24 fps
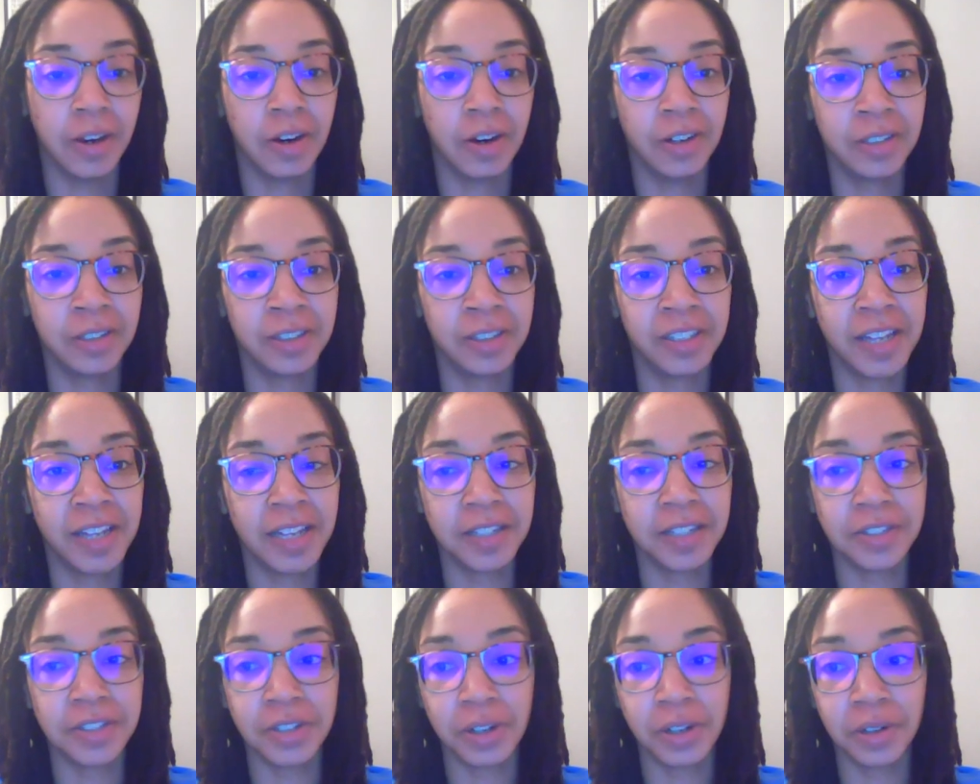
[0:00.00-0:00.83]
On
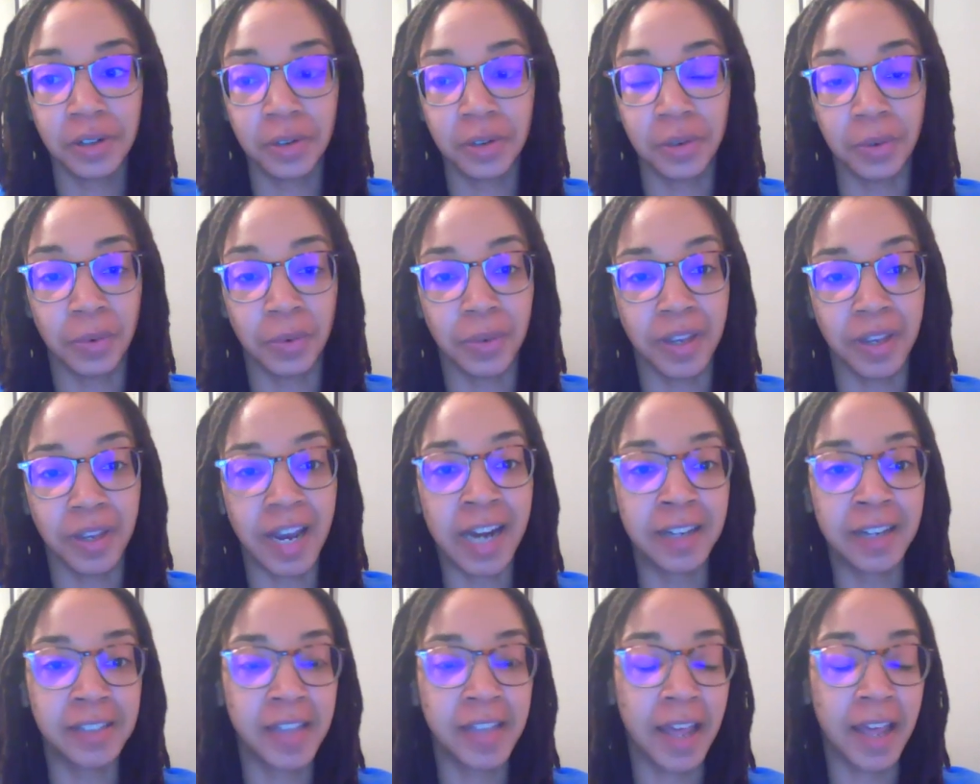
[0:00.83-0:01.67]
today's show,
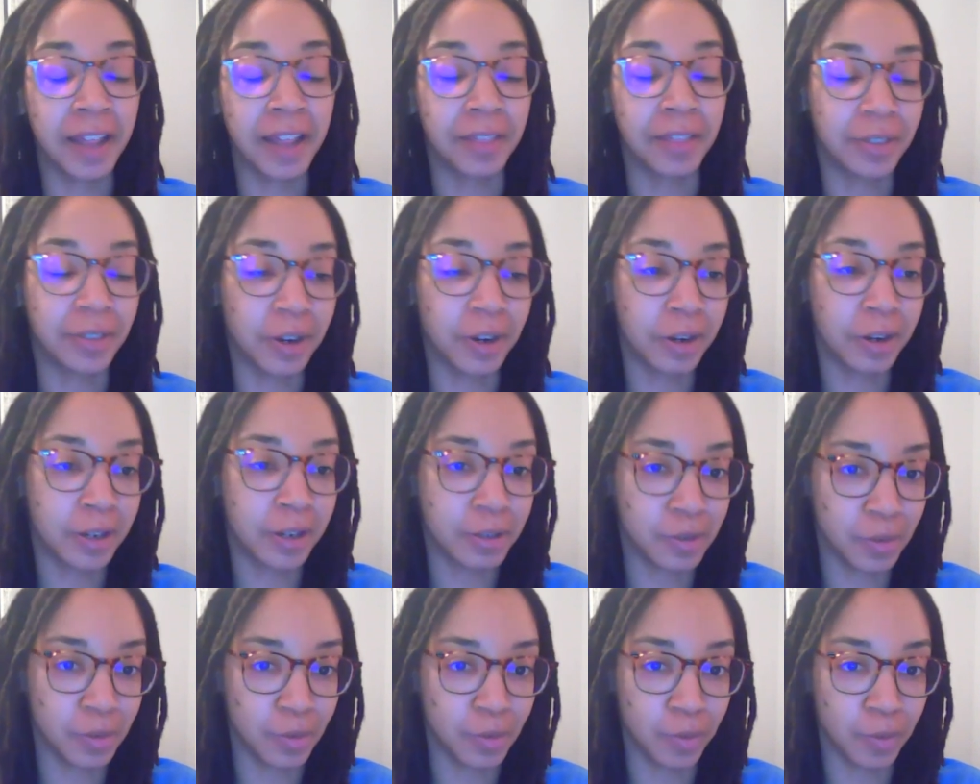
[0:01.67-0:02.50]
Giannis had
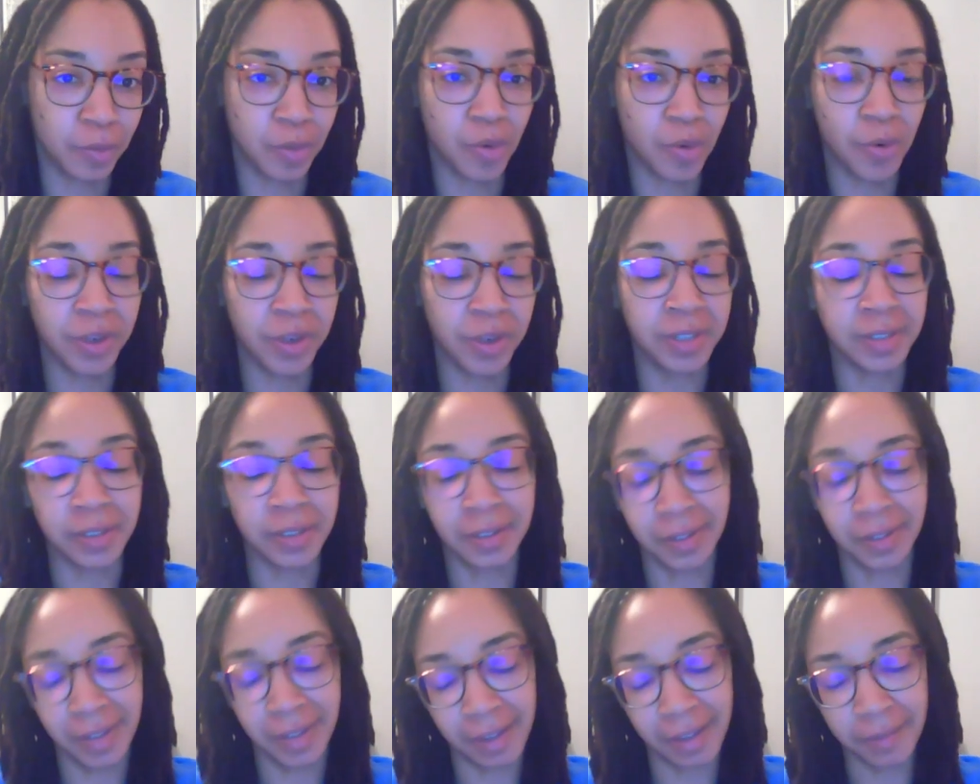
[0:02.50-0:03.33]
32 points,
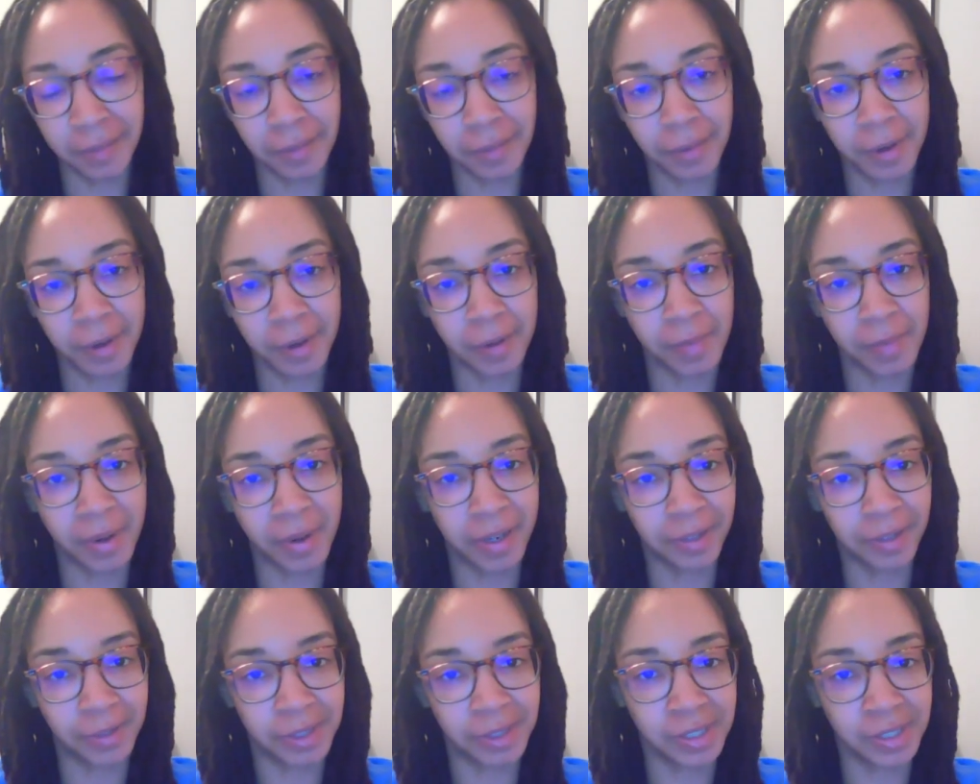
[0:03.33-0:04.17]
11
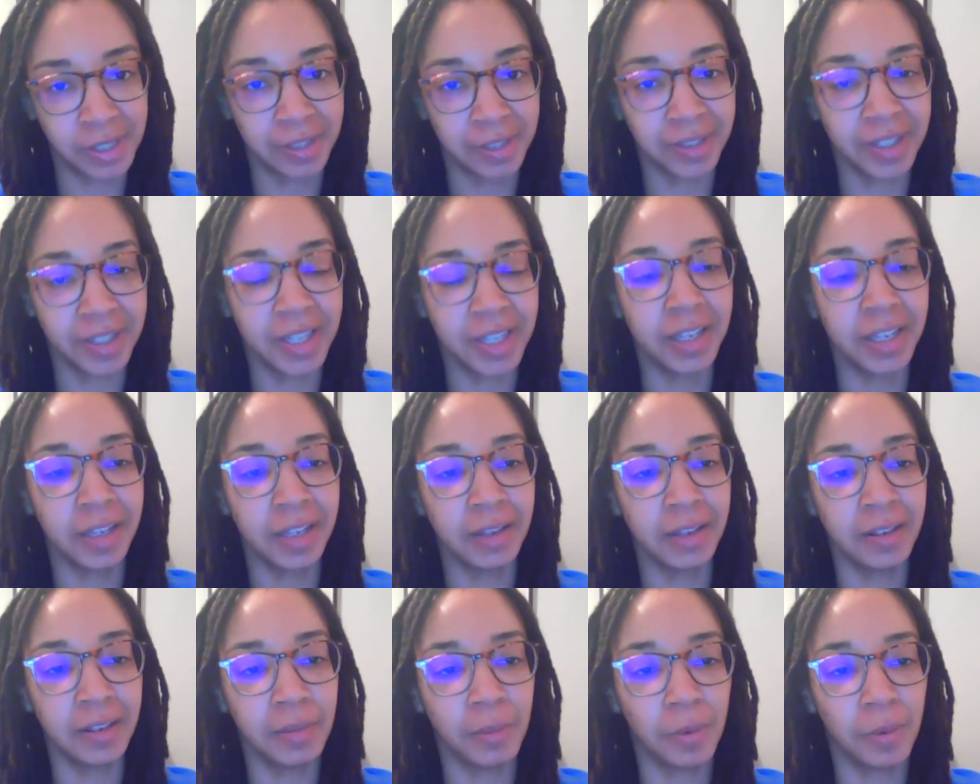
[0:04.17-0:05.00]
rebounds to
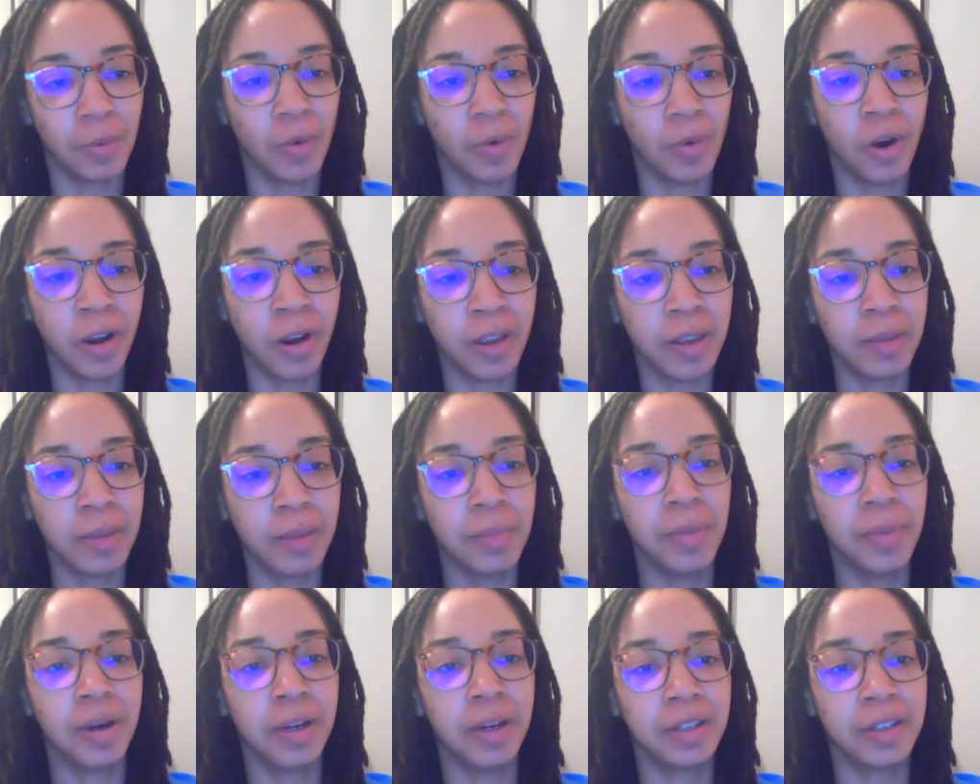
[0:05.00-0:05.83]
lead the Milwaukee
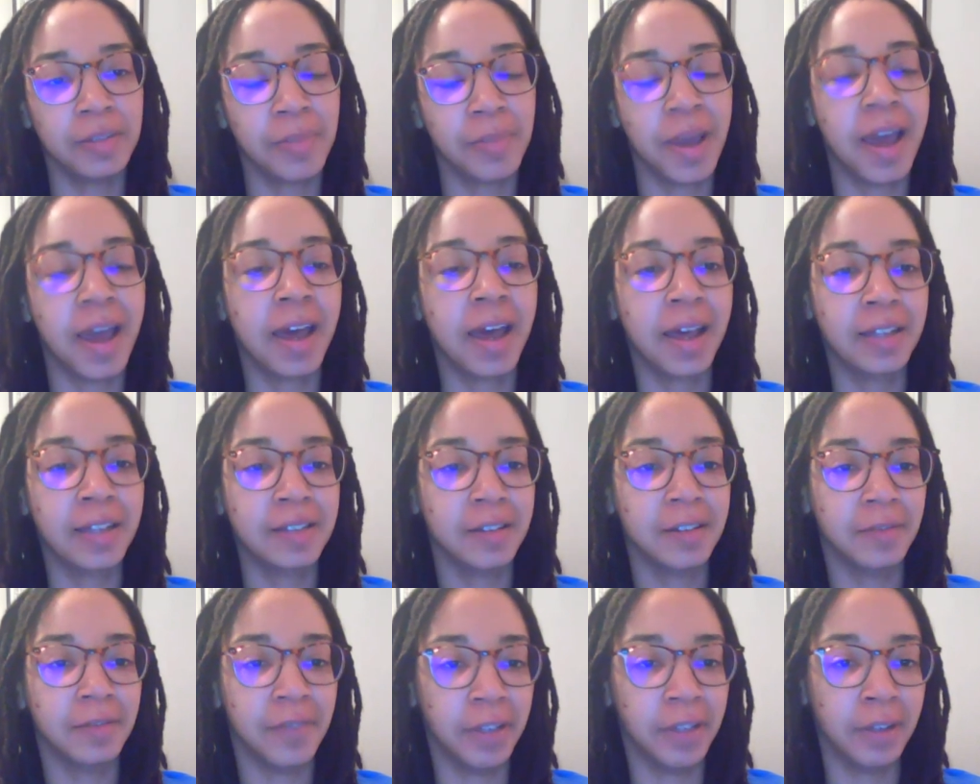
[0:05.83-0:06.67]
Bucks past
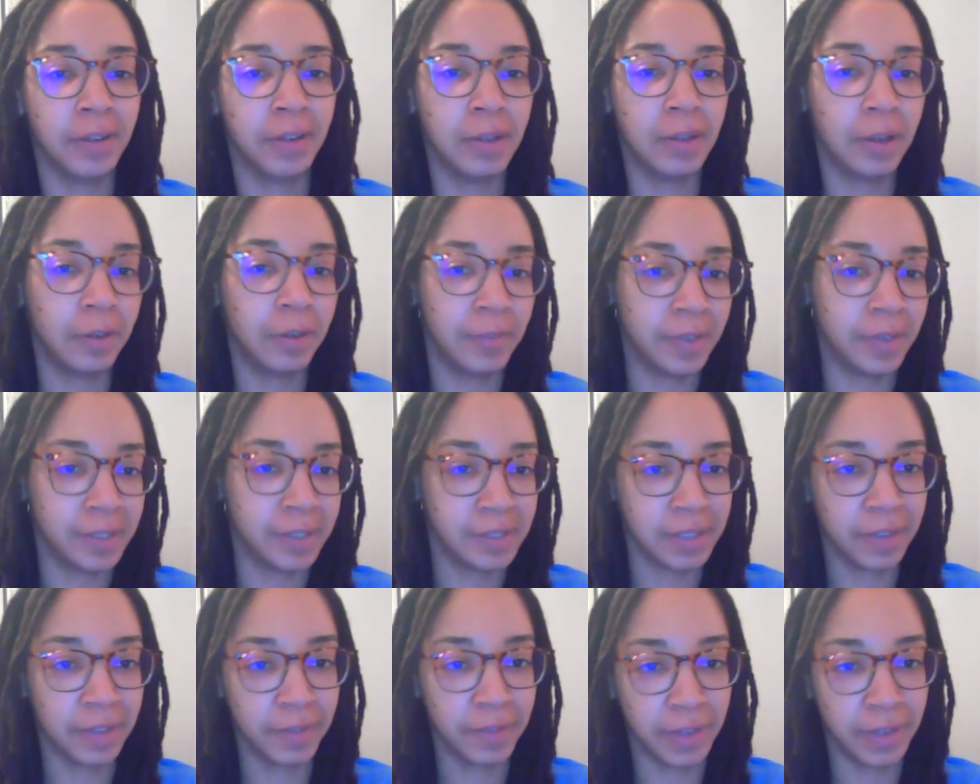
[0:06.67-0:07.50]
the Philadelphia
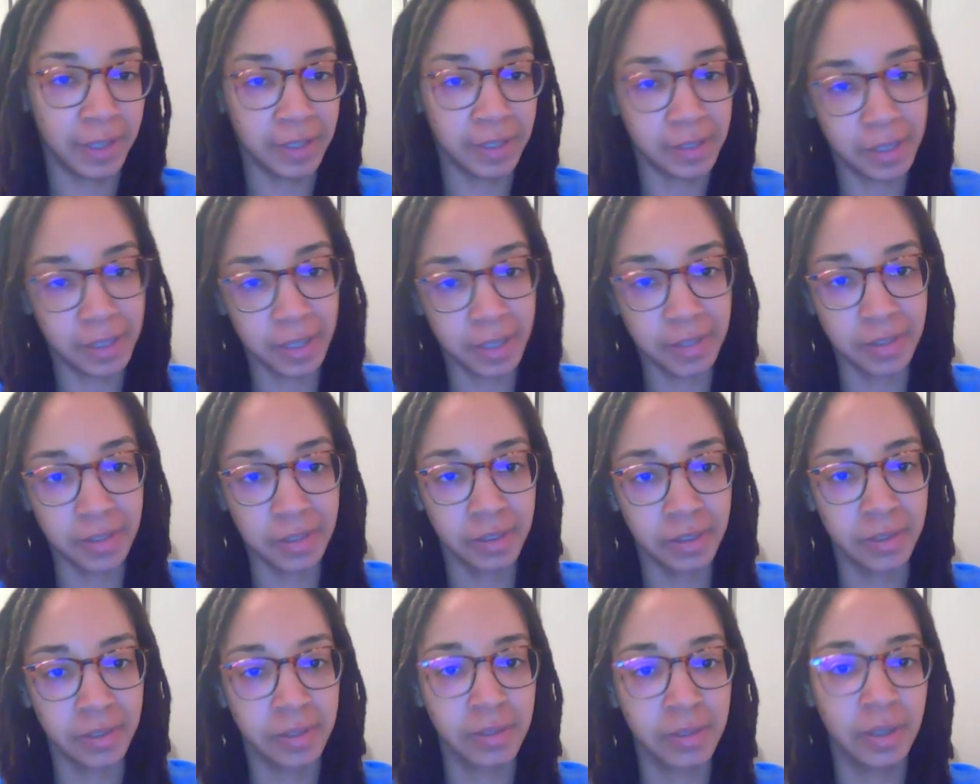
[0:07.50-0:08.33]

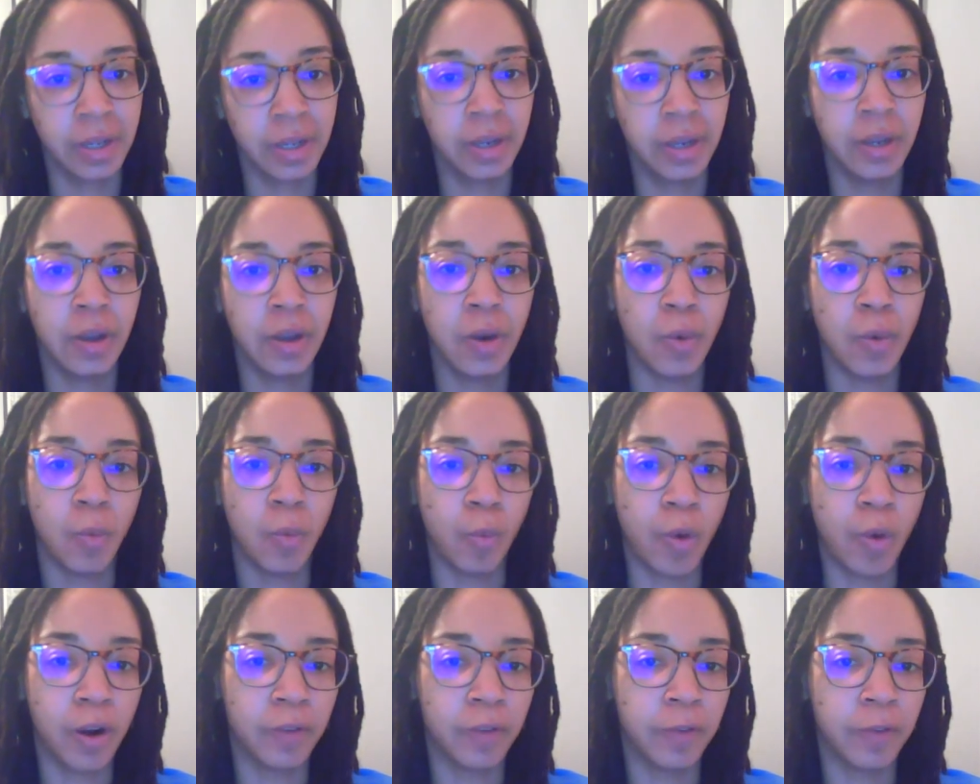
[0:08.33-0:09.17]
76ers,
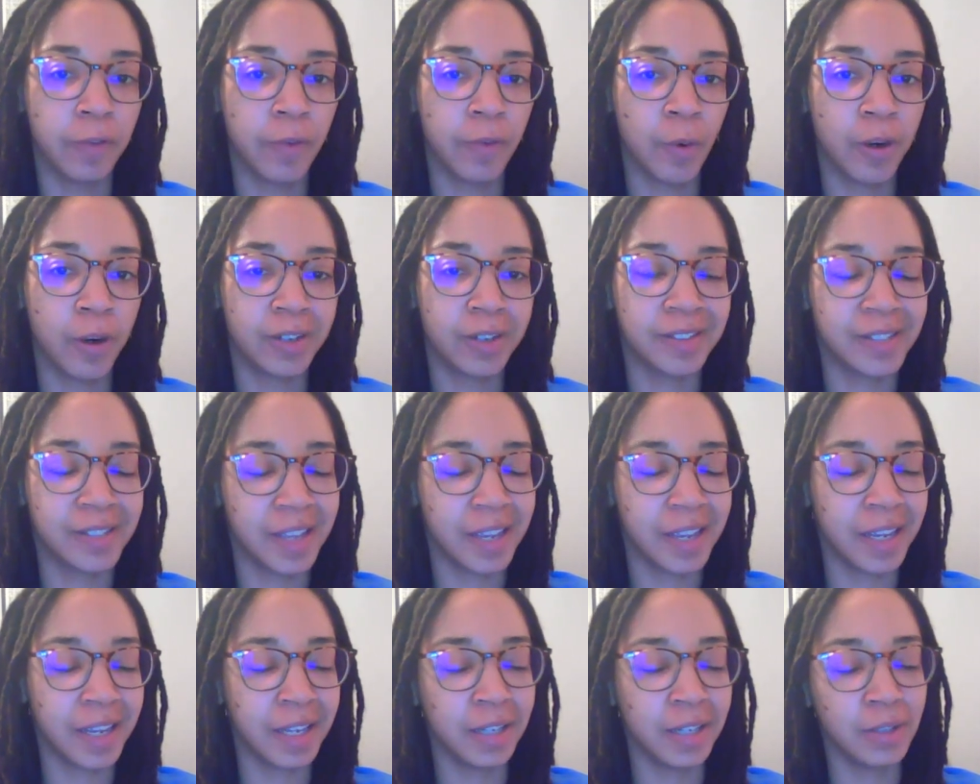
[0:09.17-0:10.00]

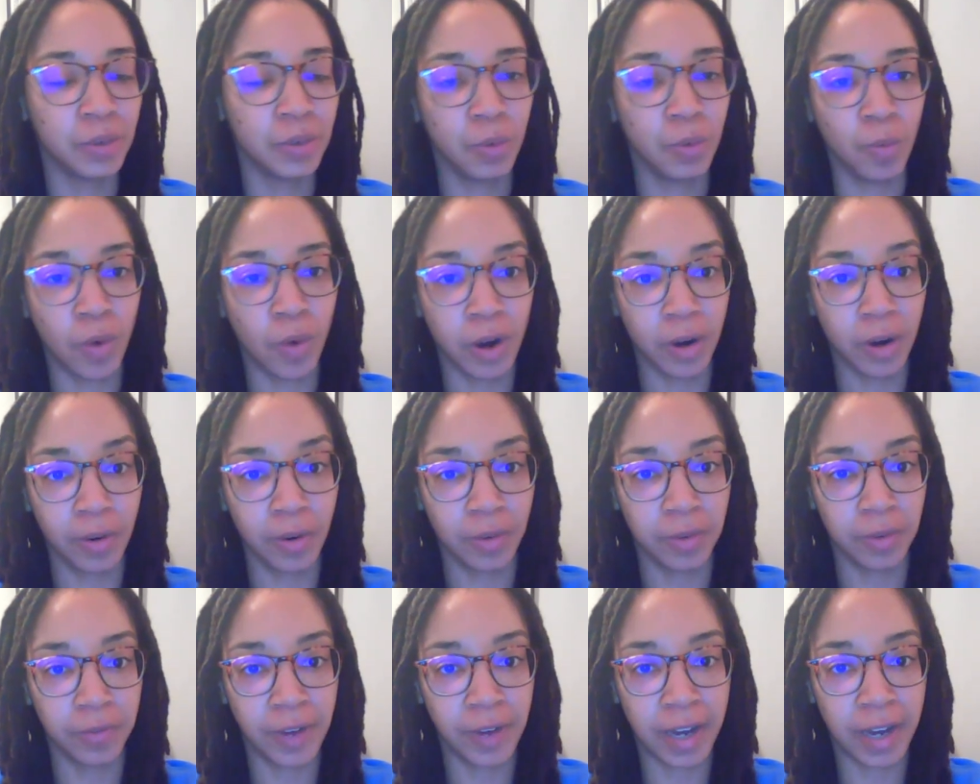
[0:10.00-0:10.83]
114 to
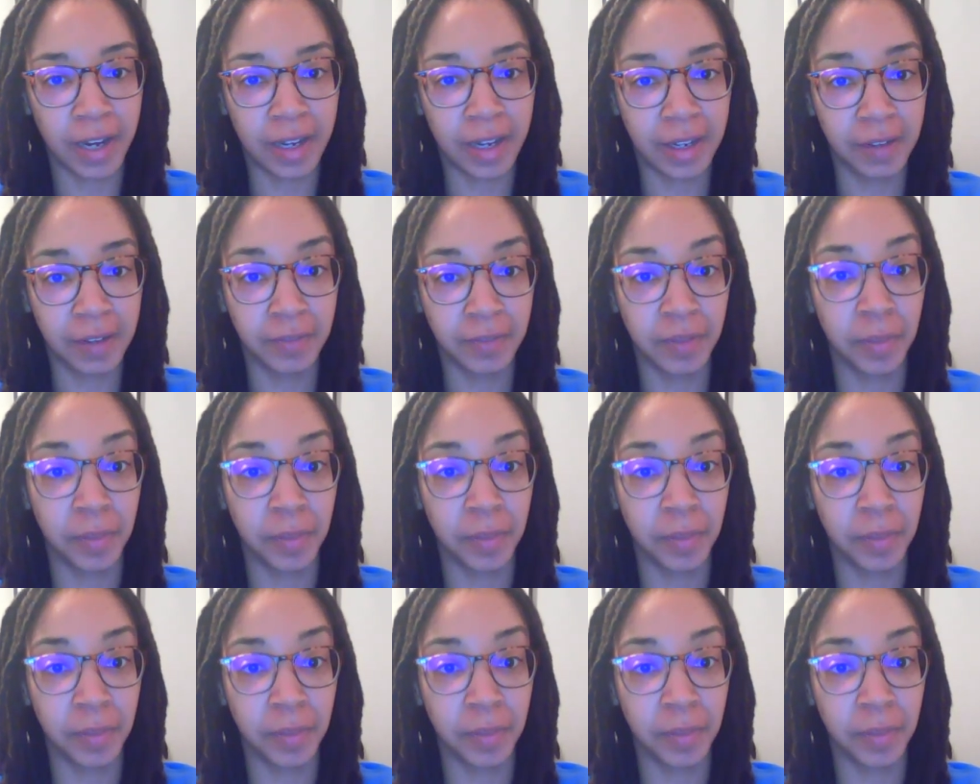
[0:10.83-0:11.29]
105.